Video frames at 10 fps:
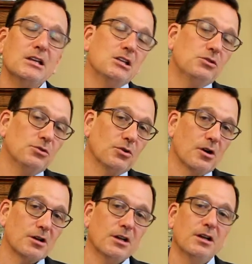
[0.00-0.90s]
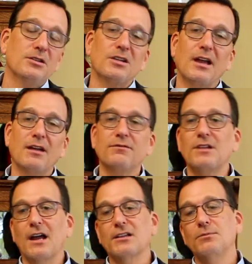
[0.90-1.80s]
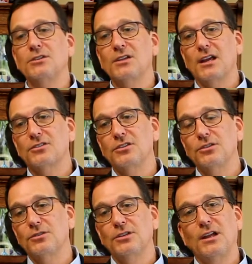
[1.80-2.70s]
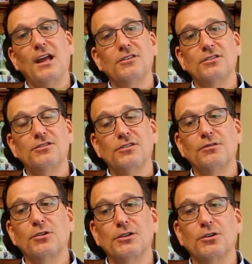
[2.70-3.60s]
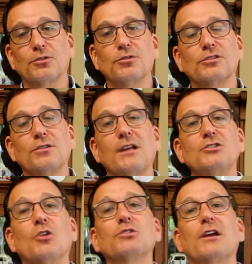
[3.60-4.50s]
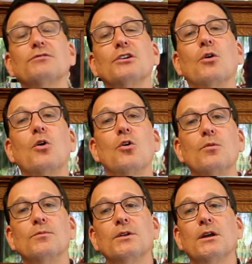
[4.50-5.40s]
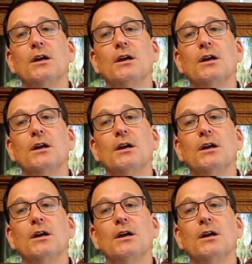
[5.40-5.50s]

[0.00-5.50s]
in New York to have documents executed as a civil law notary so they don't have to go home